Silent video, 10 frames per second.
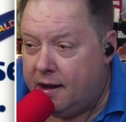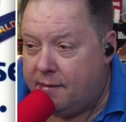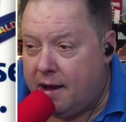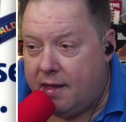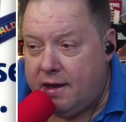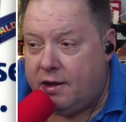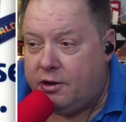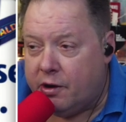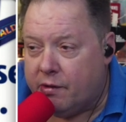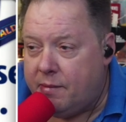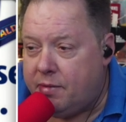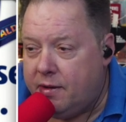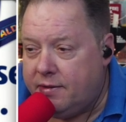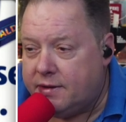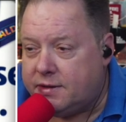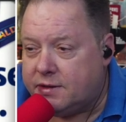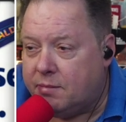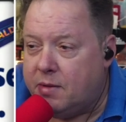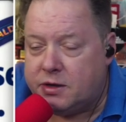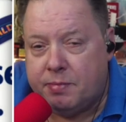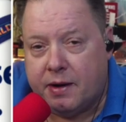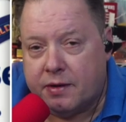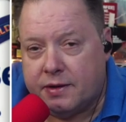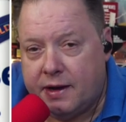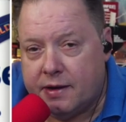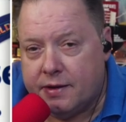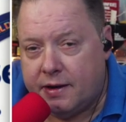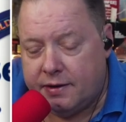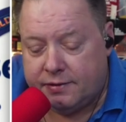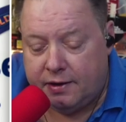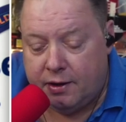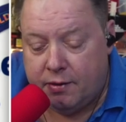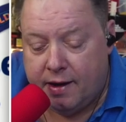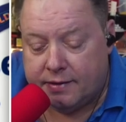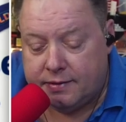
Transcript: Um, I think in Europe, this is a much bigger deal than it is in the